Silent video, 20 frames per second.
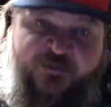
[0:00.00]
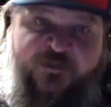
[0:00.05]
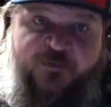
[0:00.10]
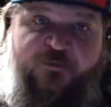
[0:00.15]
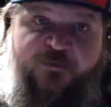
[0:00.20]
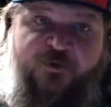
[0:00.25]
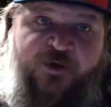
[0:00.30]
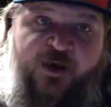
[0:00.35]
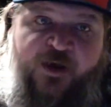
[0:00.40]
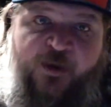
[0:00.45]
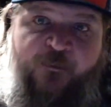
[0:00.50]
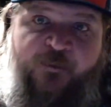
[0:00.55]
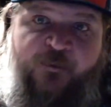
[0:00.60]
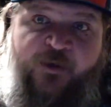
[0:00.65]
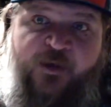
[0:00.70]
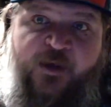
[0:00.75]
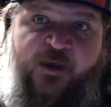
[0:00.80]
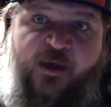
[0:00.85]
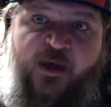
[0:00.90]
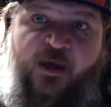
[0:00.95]
to put up.
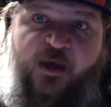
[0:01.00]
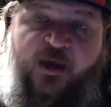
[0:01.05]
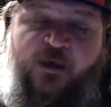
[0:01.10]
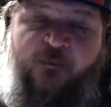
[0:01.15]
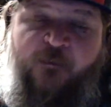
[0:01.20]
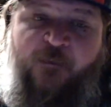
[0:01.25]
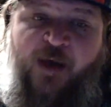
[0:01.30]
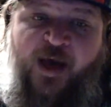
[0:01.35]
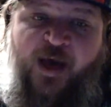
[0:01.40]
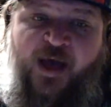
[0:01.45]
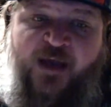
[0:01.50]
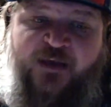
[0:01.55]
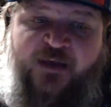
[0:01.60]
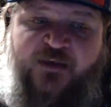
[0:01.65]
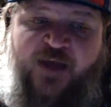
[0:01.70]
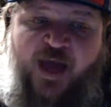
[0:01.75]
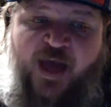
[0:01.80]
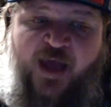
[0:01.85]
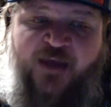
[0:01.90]
I